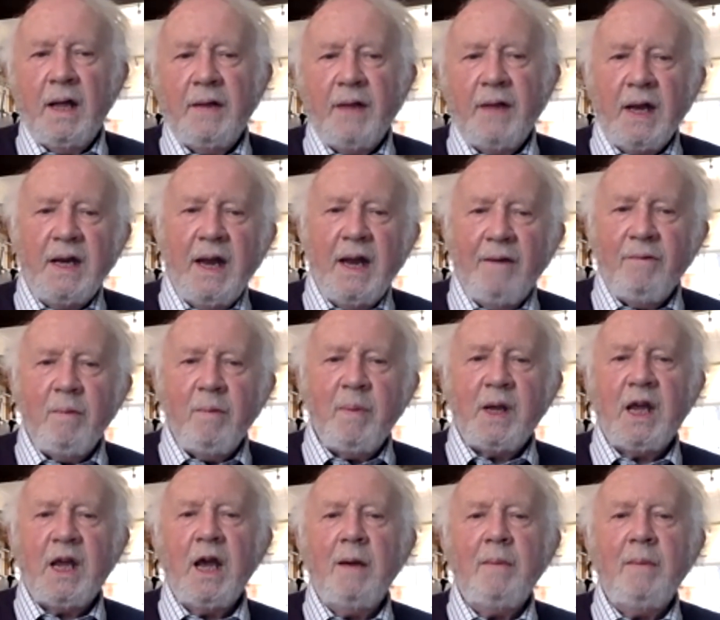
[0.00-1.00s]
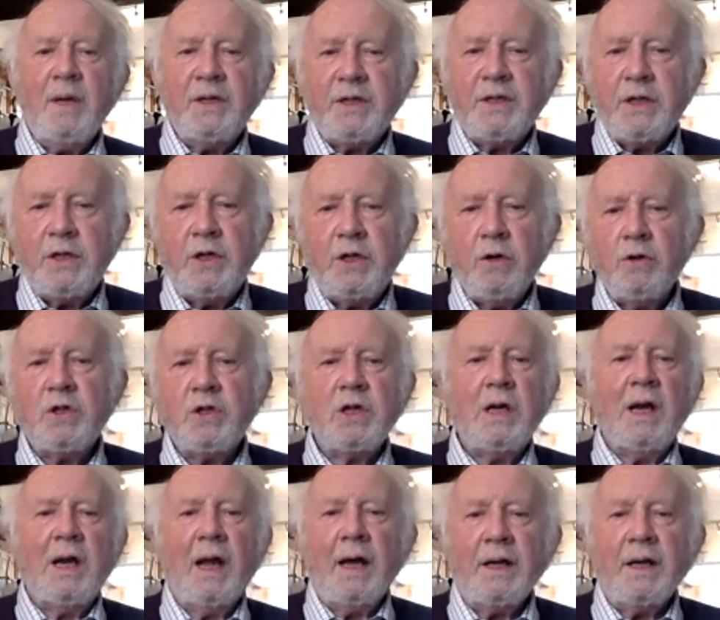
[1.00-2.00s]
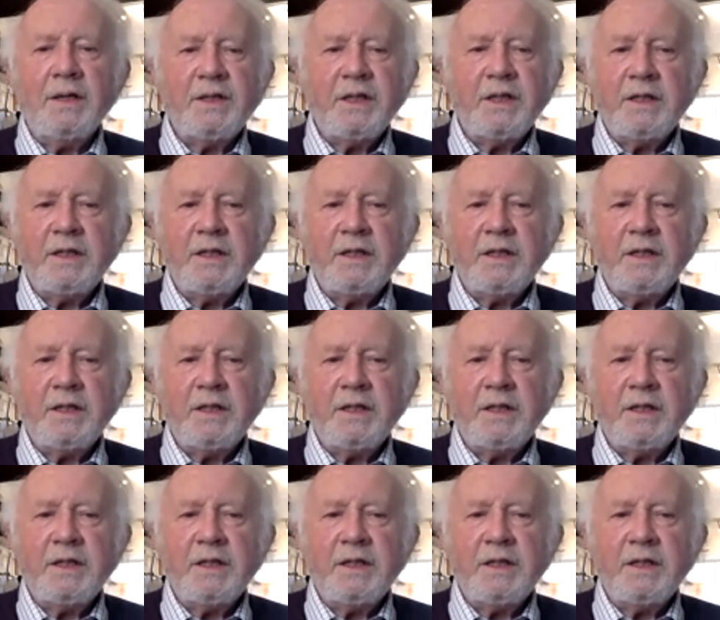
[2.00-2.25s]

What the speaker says: They never became institutionalized,